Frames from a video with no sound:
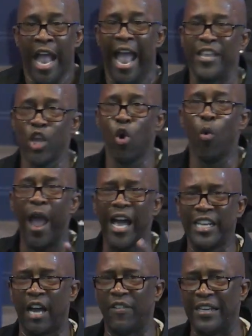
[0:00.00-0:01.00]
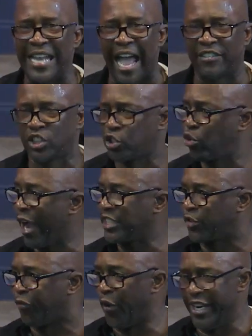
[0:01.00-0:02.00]
And you will live a life
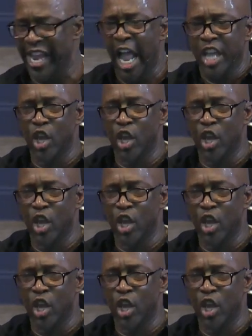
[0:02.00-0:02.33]
stress-free.